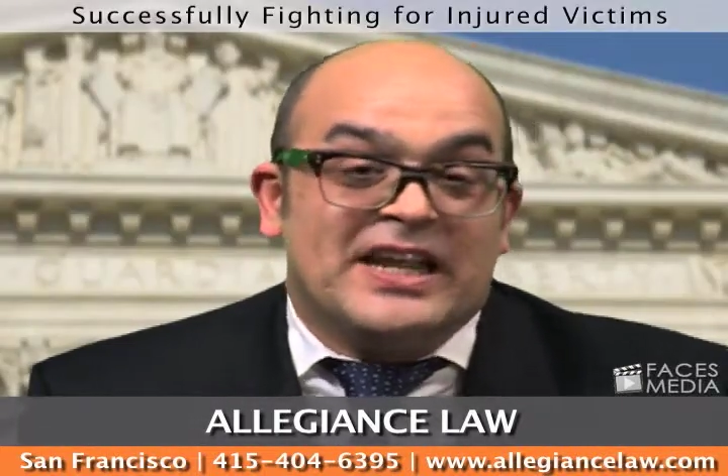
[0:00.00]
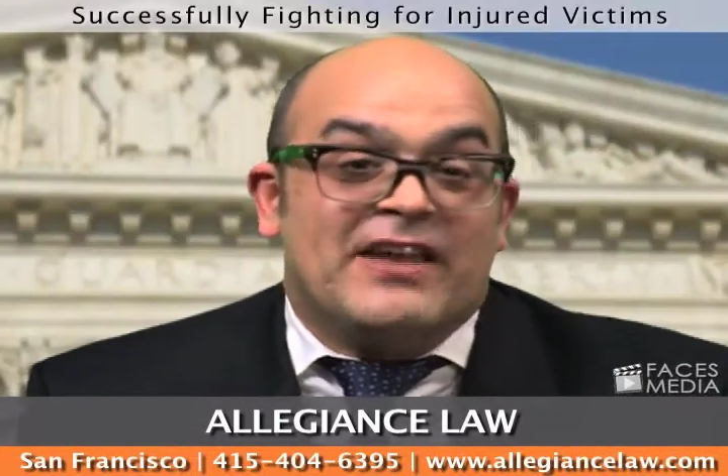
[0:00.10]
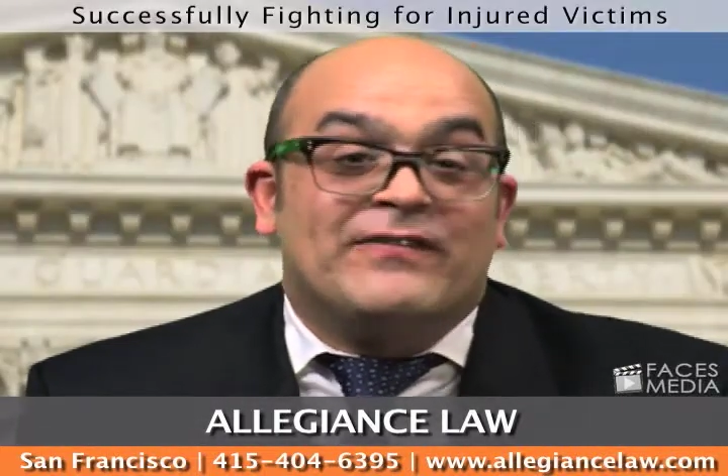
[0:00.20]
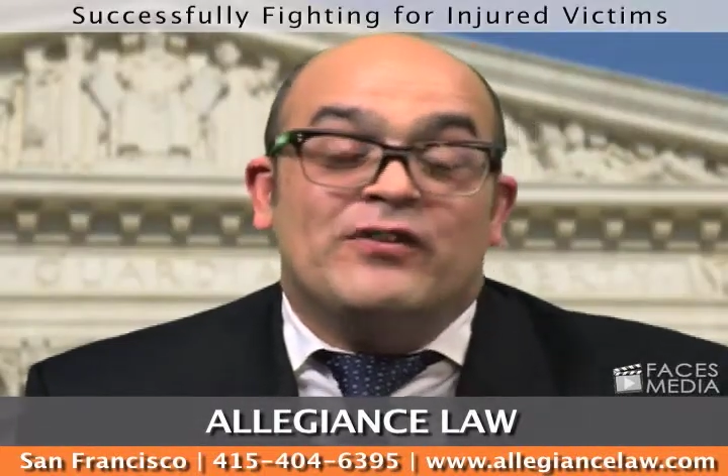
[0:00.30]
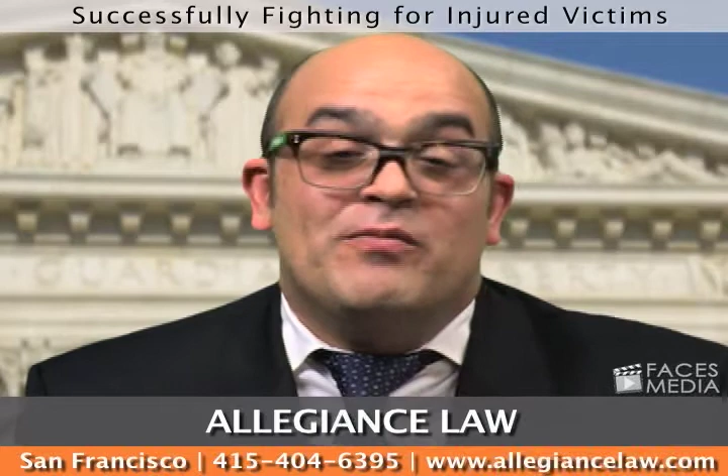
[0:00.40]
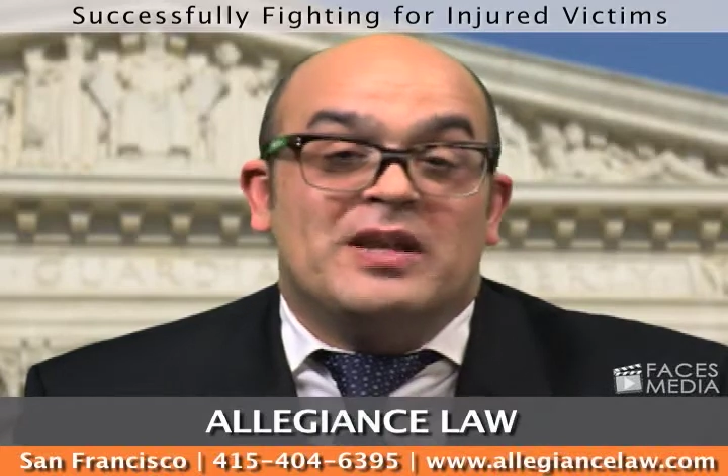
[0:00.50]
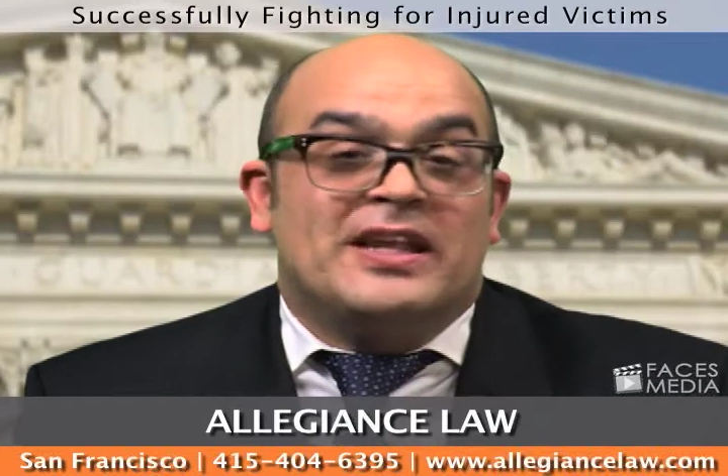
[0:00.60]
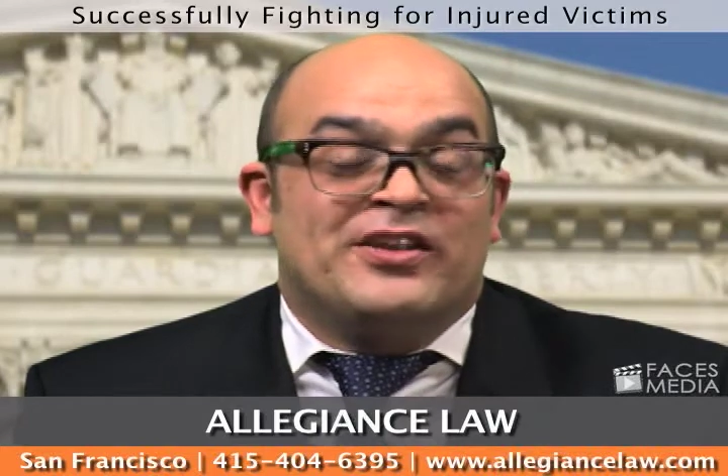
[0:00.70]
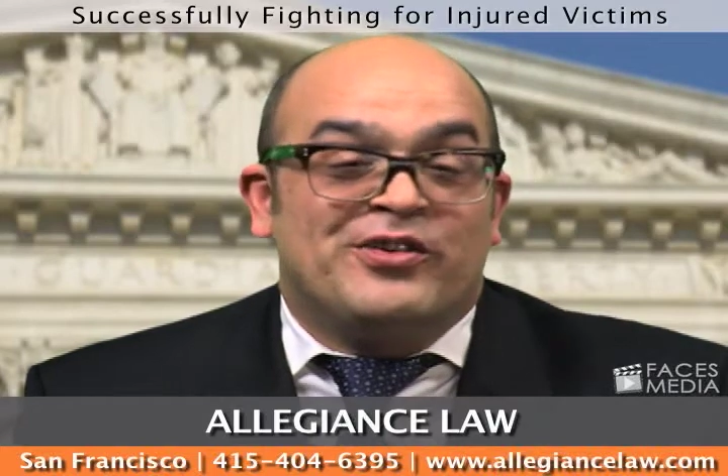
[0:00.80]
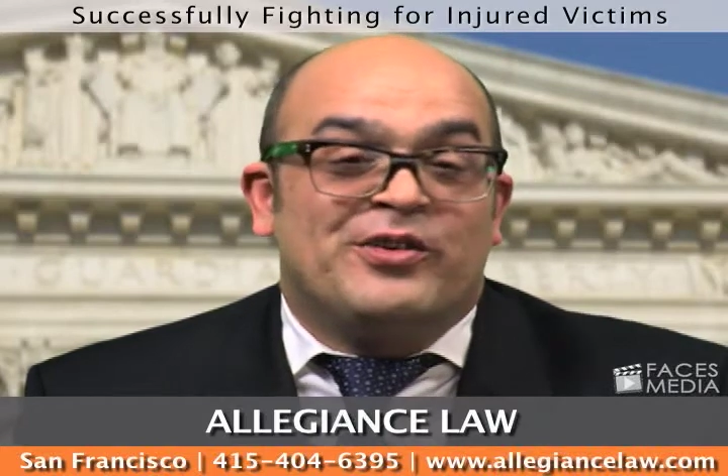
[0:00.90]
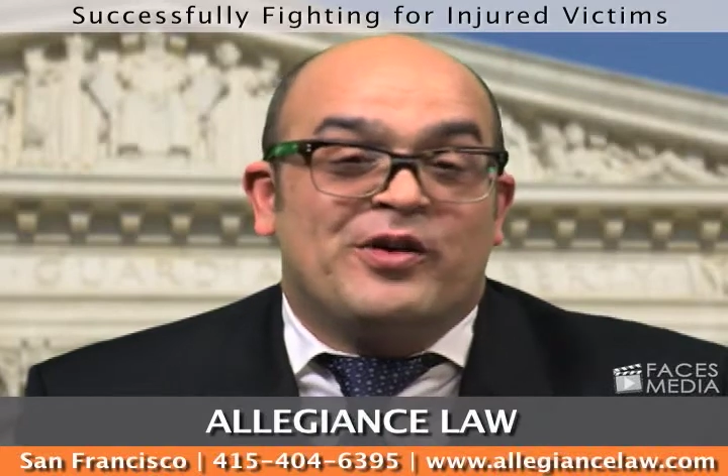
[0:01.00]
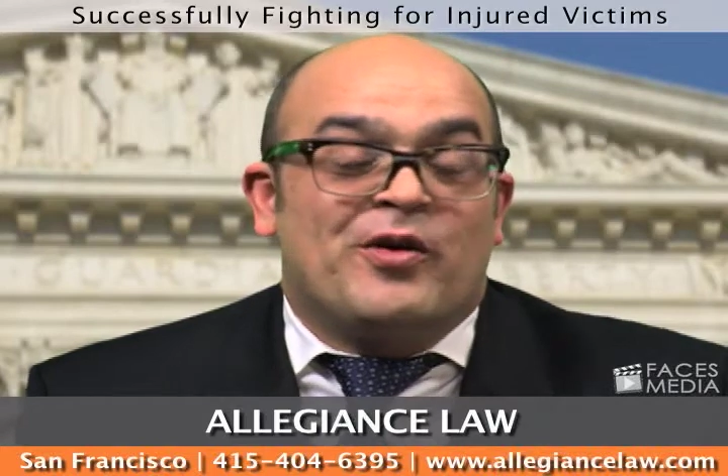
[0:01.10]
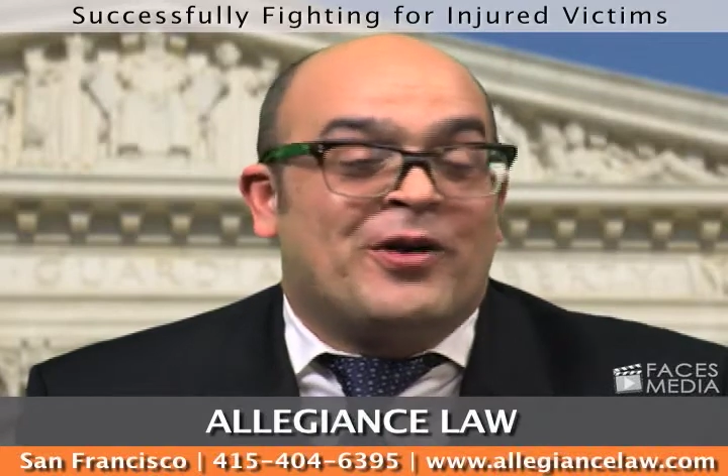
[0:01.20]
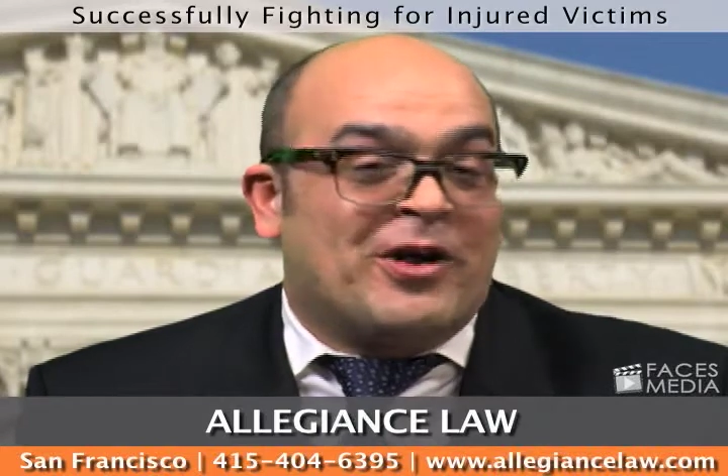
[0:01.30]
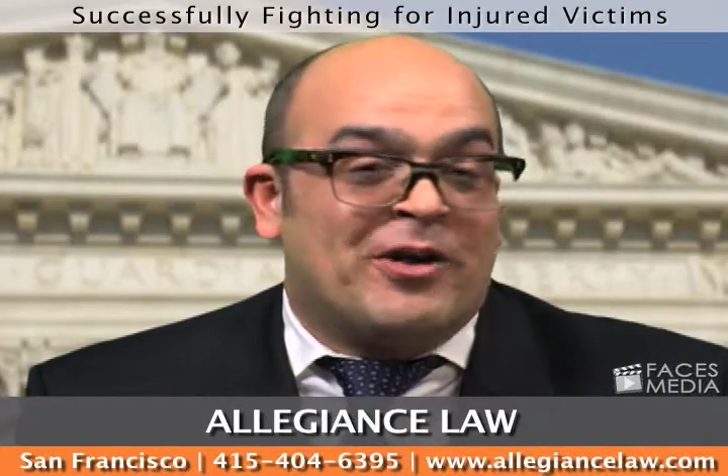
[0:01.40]
If you've been injured
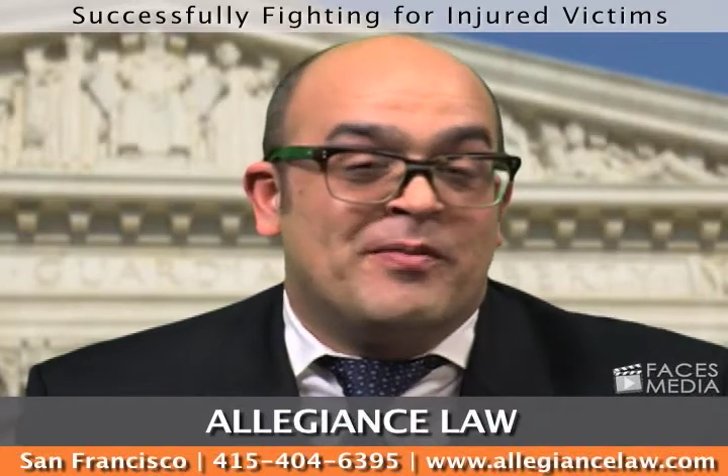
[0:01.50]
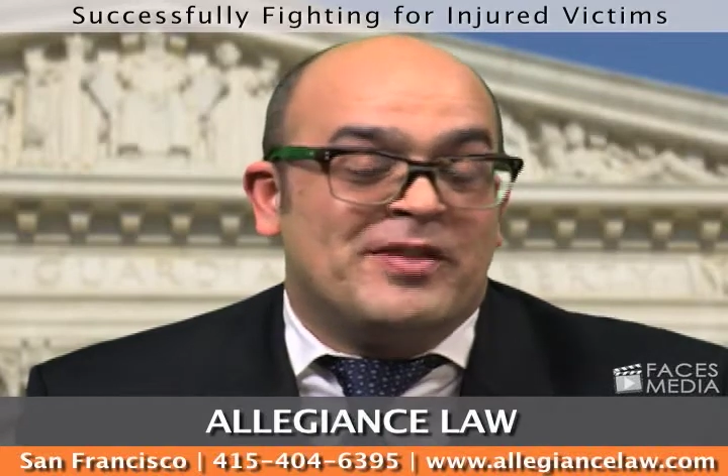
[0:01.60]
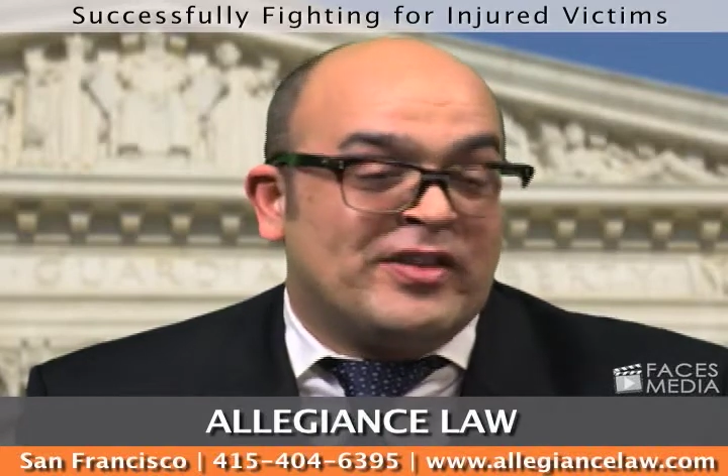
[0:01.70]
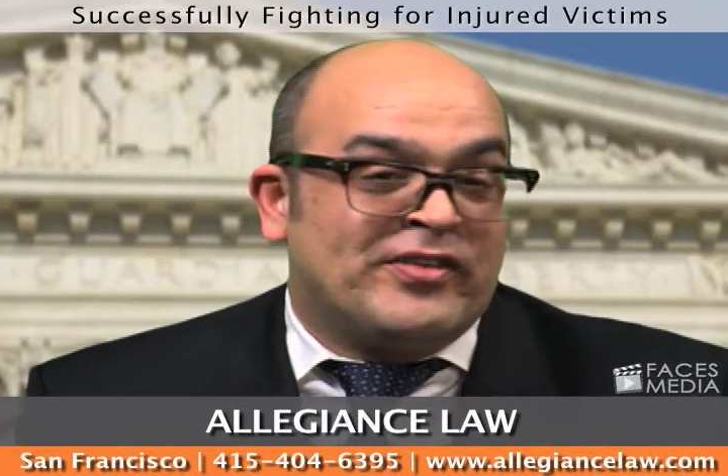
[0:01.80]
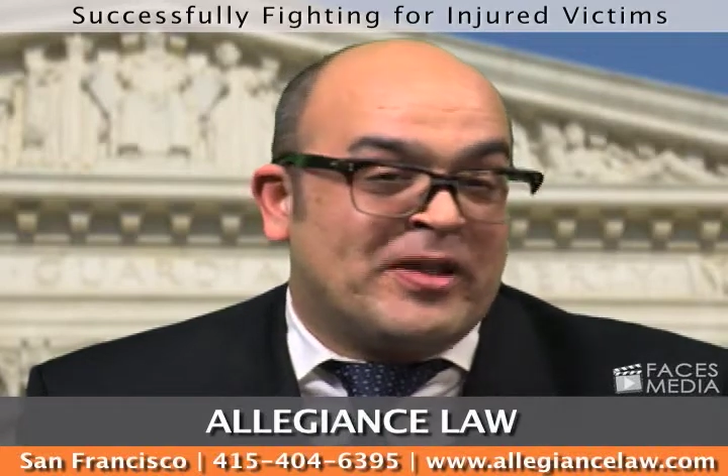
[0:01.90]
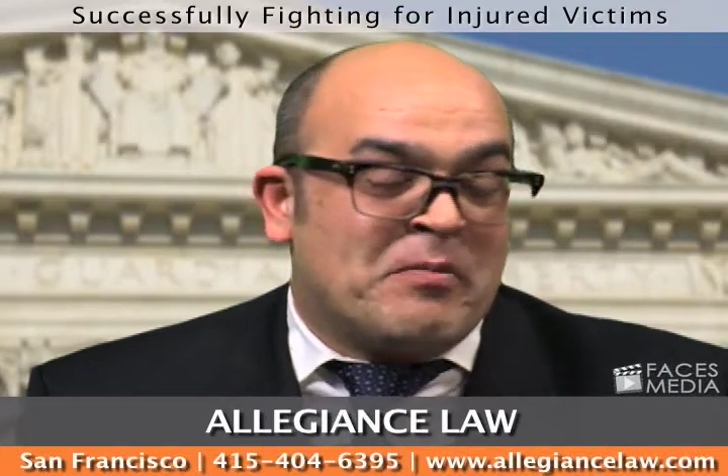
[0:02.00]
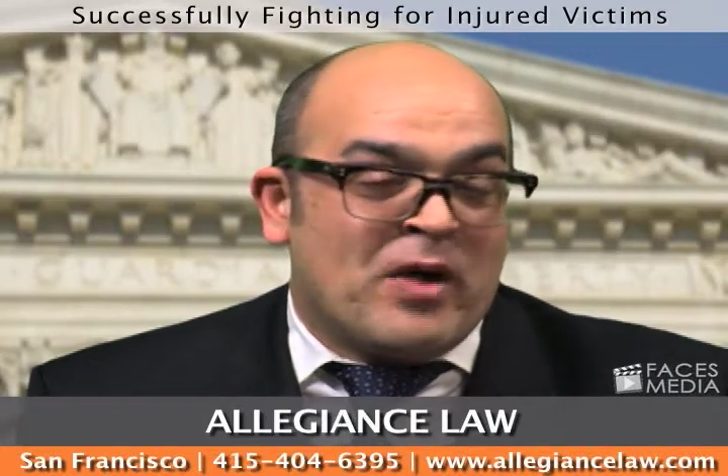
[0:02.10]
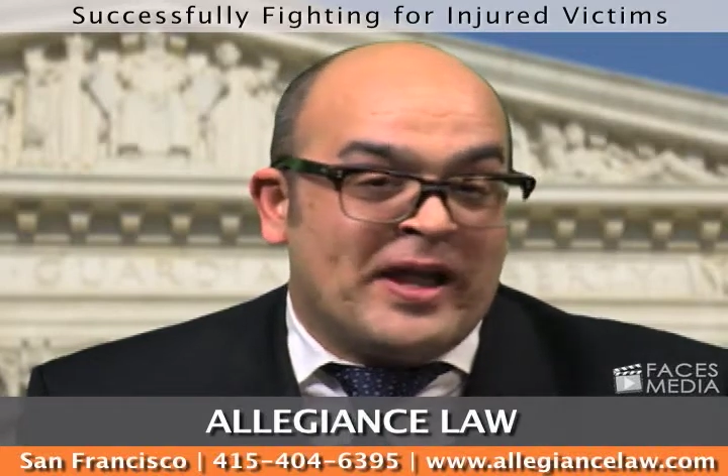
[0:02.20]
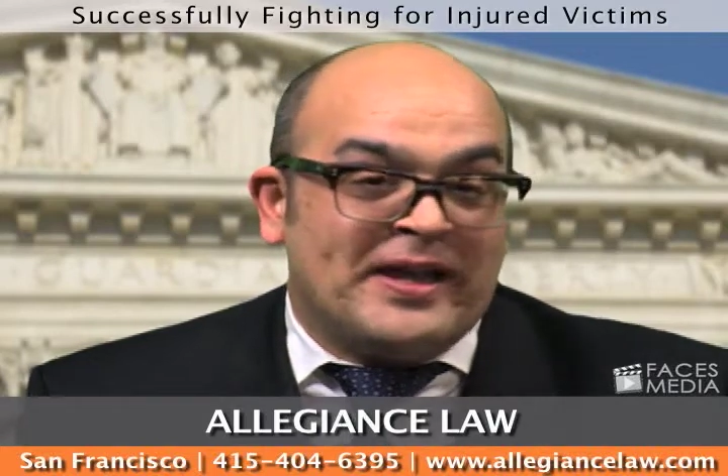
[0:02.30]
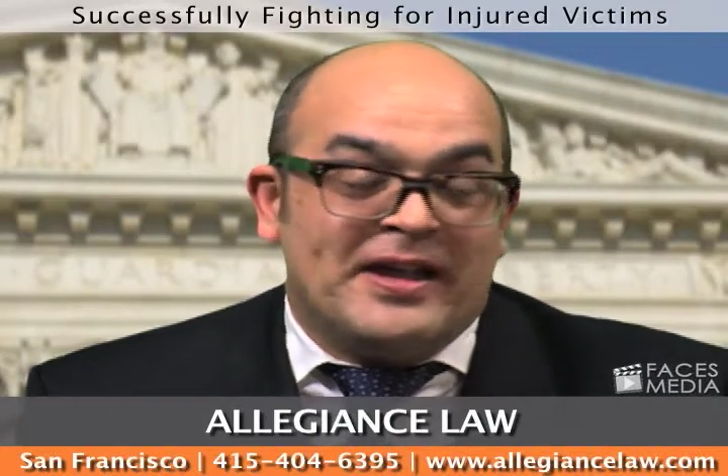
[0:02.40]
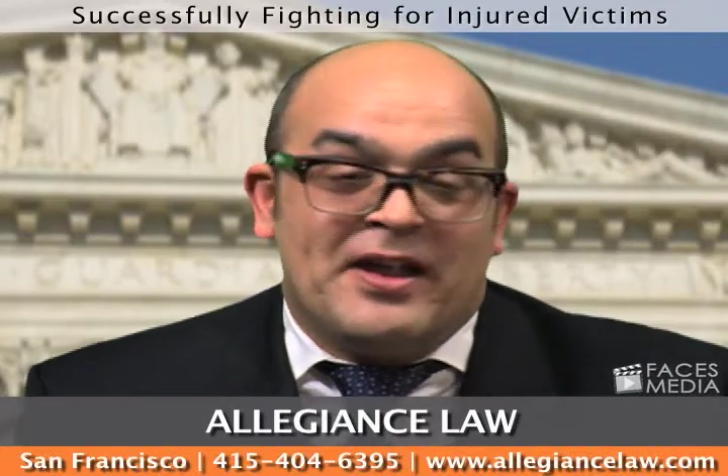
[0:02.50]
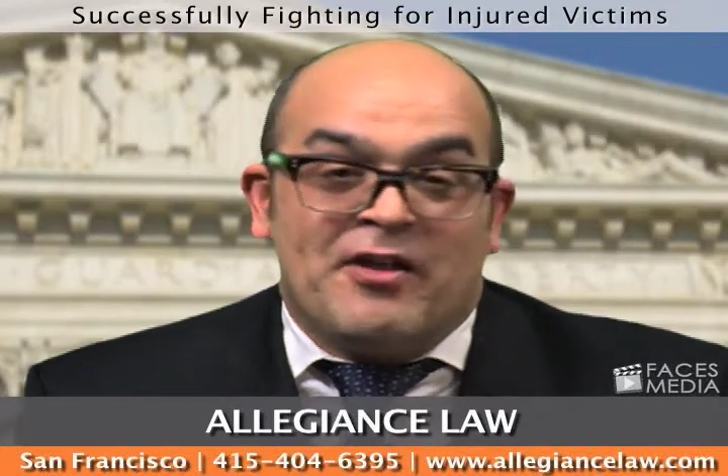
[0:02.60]
or harmed in some way,